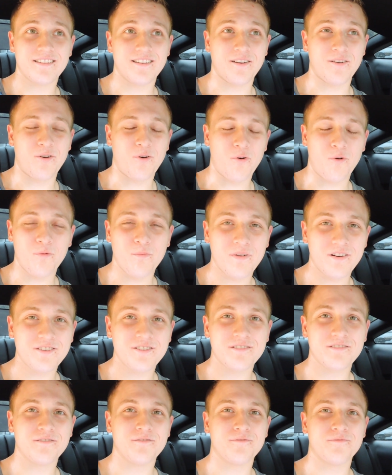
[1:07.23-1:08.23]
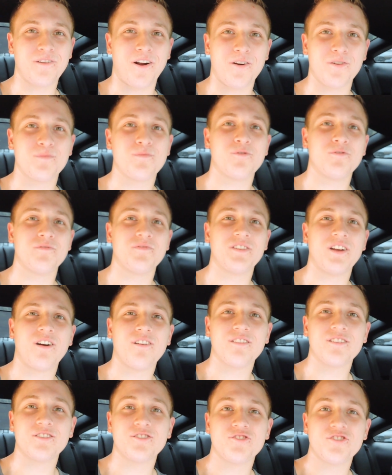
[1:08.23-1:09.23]
a whole bunch of automotive
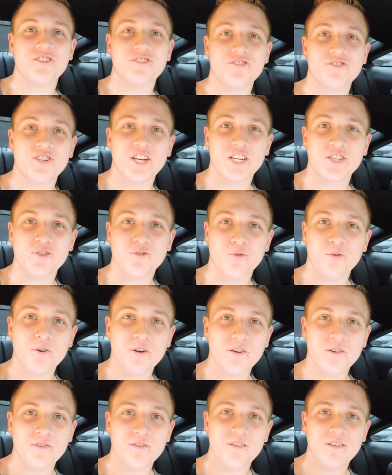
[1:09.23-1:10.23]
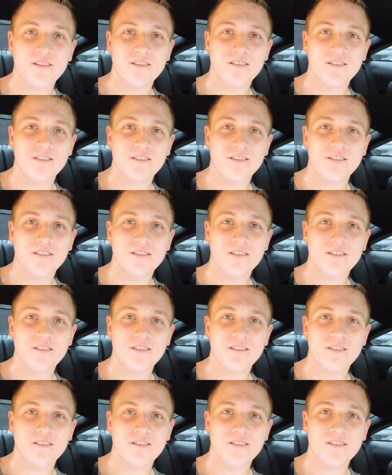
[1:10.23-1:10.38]
knowledge just to change your oil.